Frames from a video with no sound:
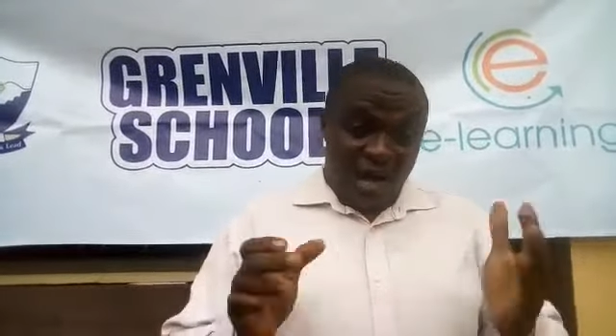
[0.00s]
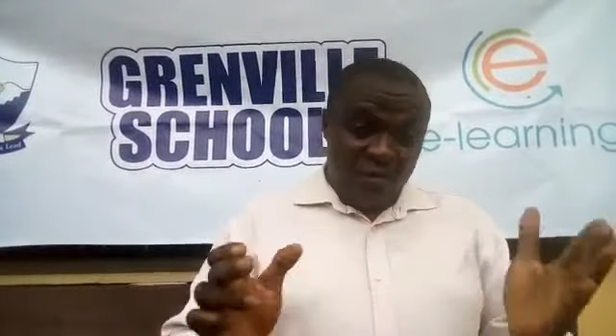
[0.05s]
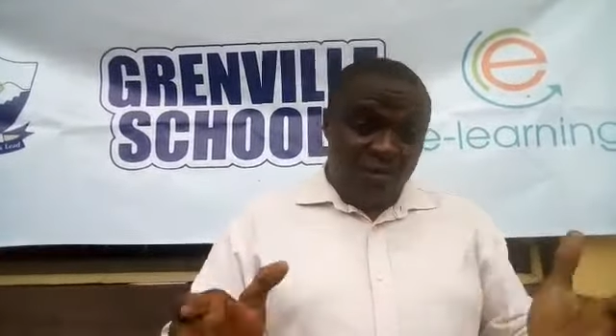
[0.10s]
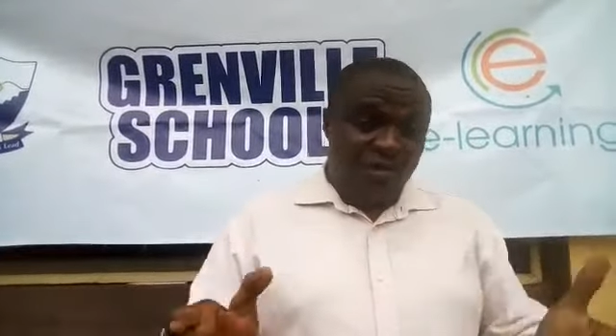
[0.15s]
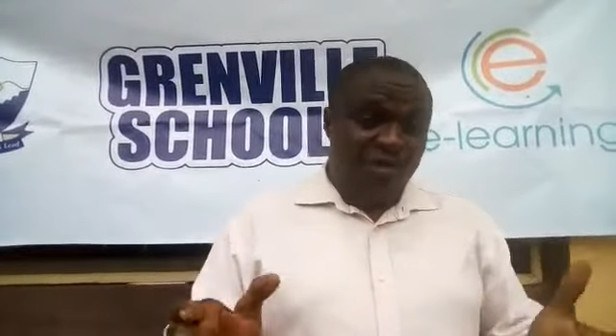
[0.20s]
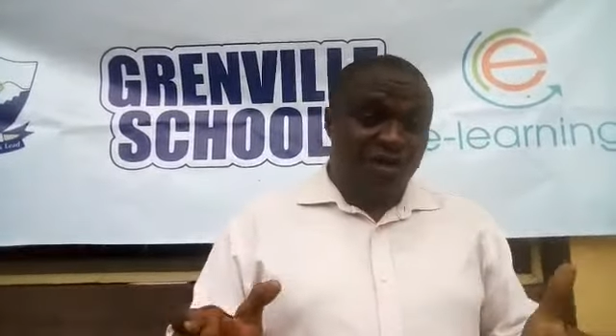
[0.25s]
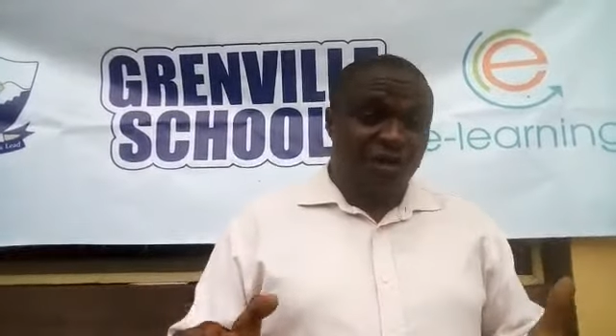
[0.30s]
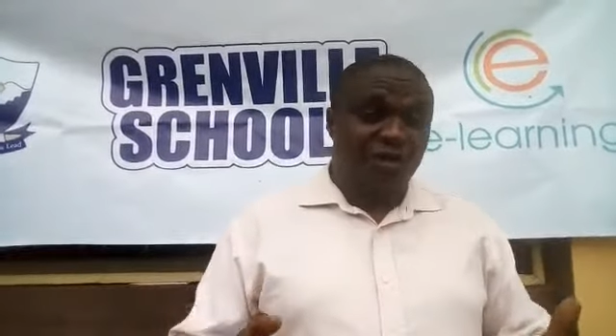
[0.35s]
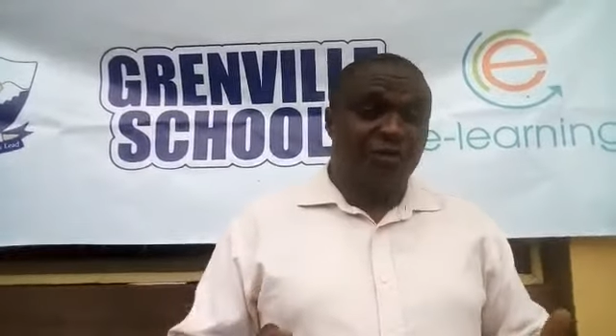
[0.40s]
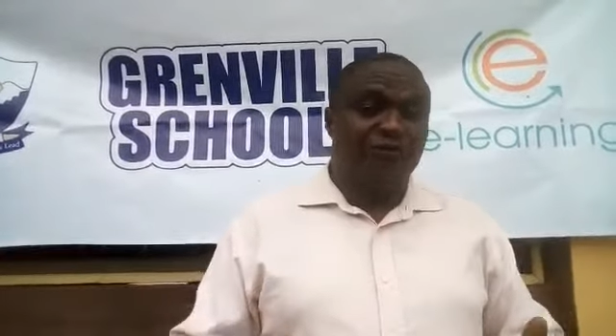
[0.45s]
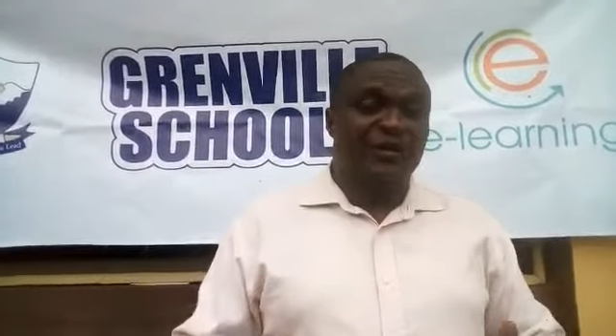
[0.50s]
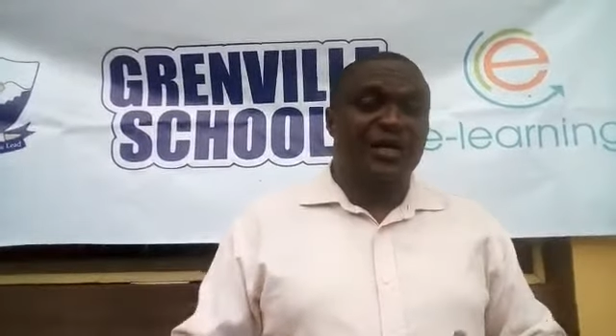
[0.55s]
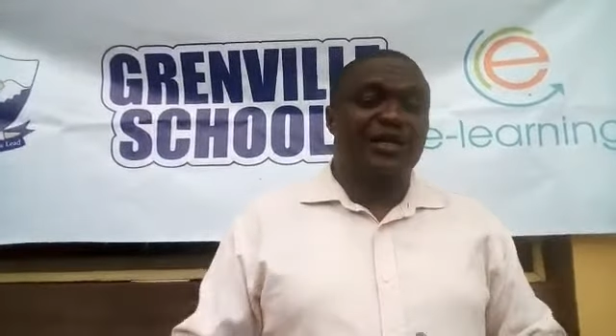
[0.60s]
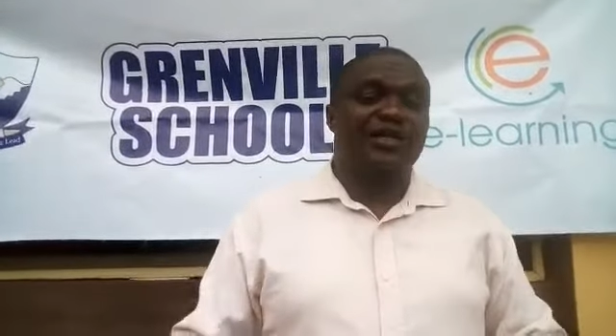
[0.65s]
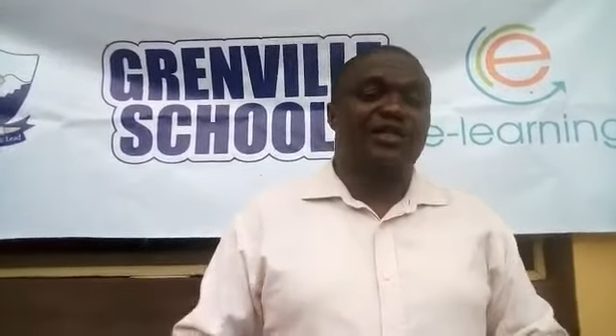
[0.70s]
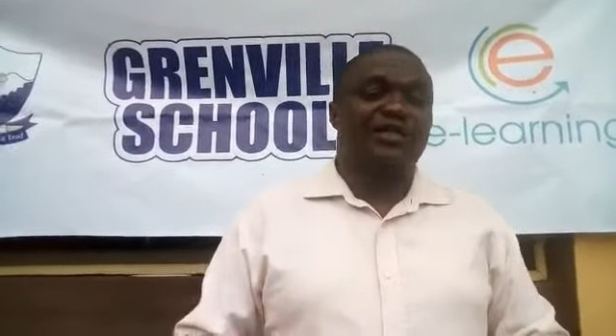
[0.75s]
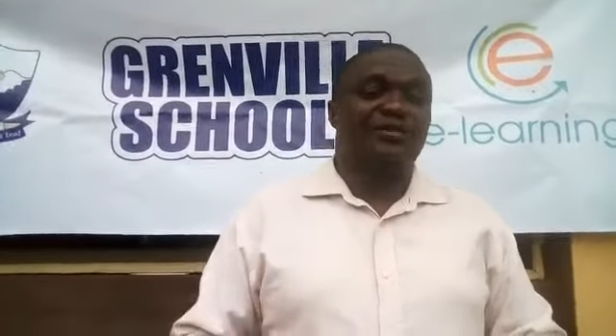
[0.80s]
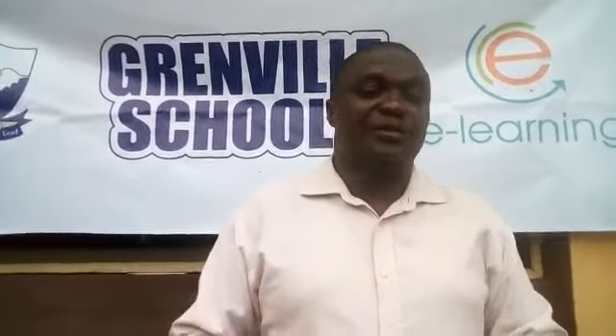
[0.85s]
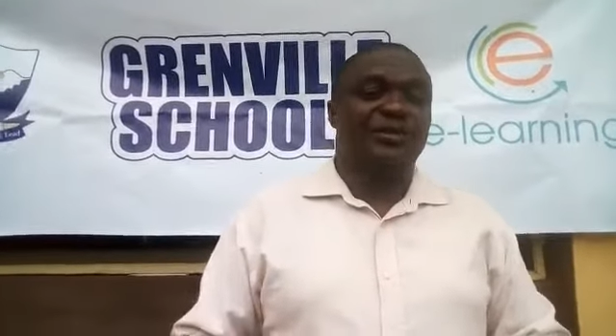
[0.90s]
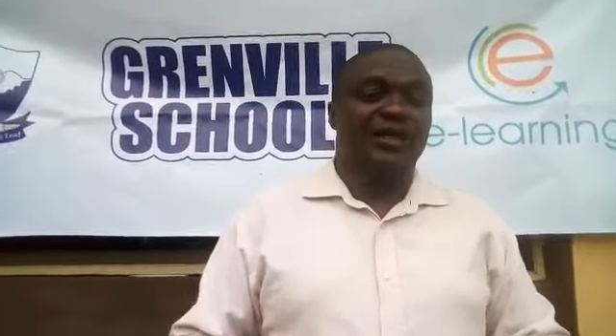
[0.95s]
will see you very
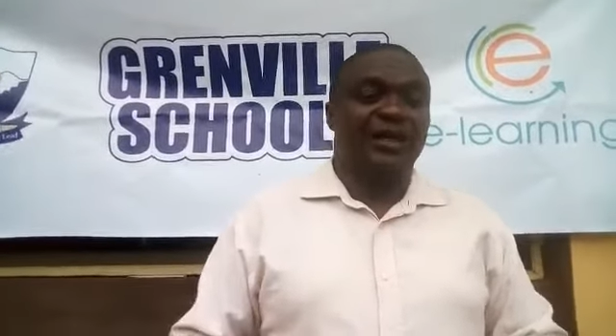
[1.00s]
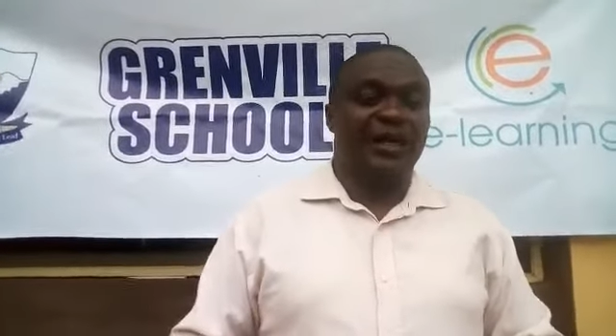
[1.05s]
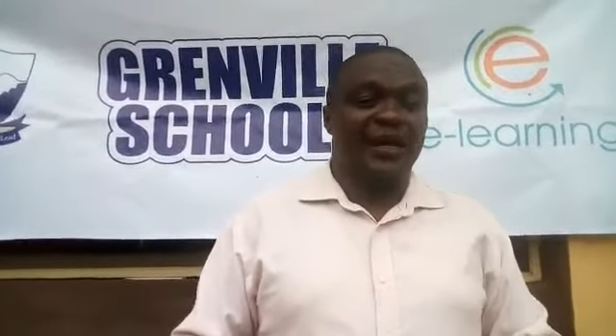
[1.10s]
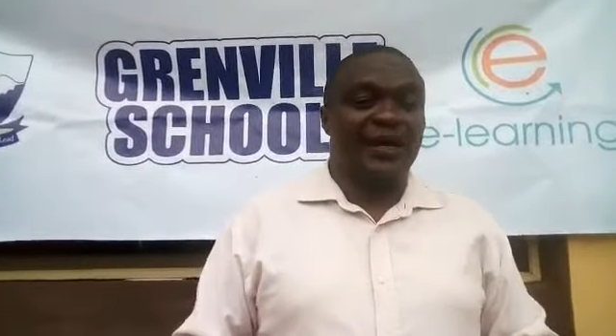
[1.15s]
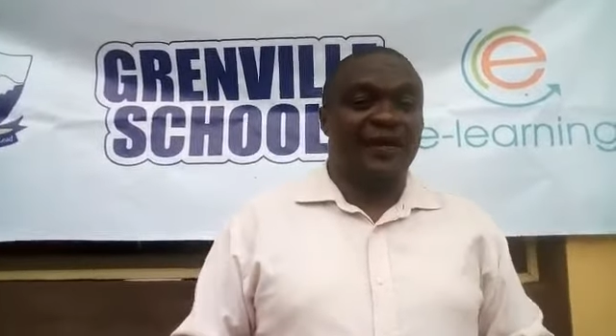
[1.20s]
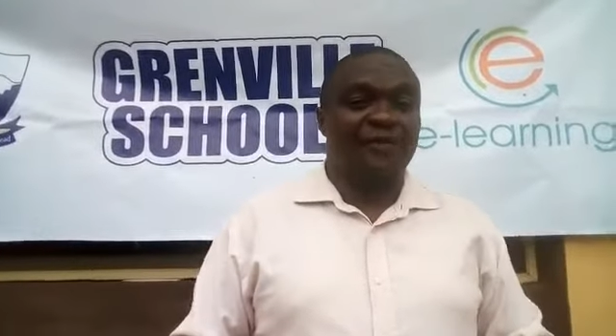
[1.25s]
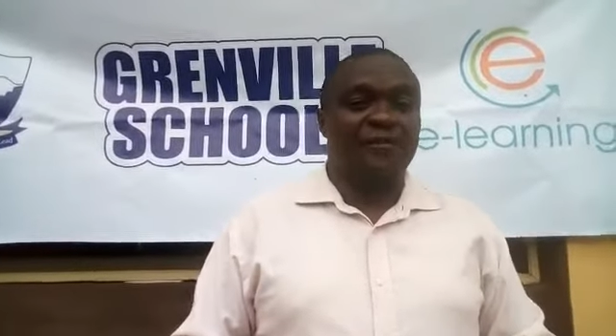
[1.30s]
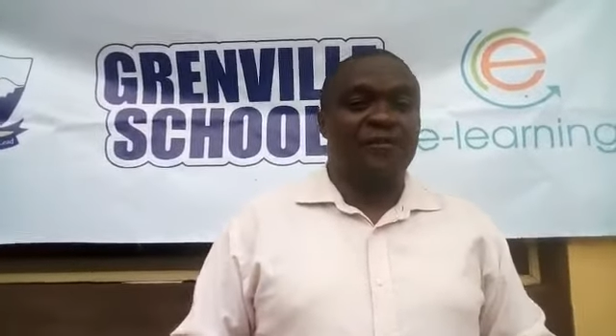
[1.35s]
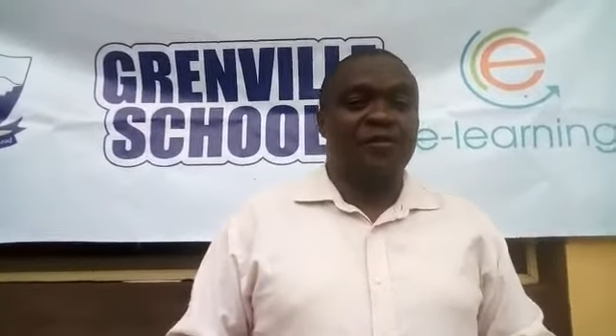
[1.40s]
soon again.